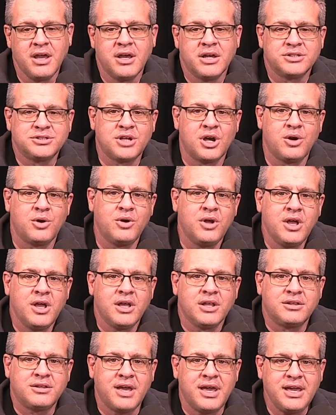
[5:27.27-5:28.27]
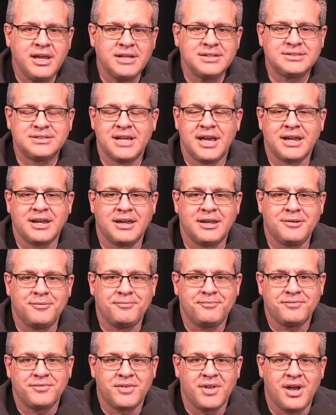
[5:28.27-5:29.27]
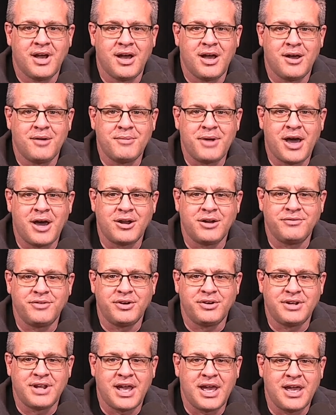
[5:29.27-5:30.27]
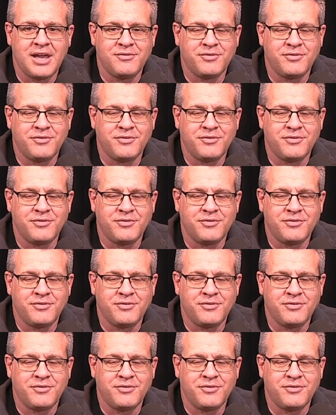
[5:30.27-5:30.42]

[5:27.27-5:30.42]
So take a second out of your day.